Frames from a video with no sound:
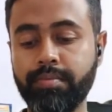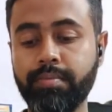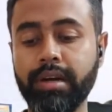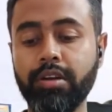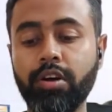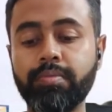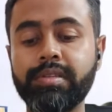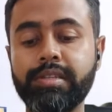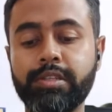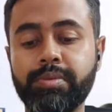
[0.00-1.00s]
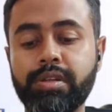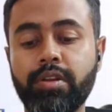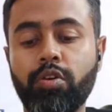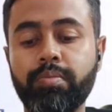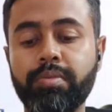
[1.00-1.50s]
but governments, especially
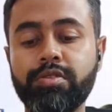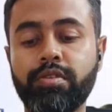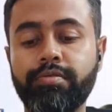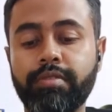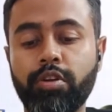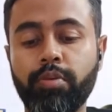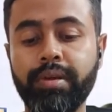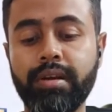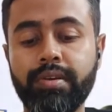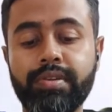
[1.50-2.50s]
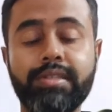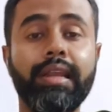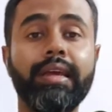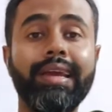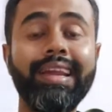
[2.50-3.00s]
governments of developing countries
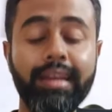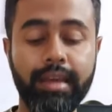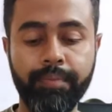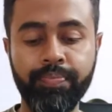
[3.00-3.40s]
like India,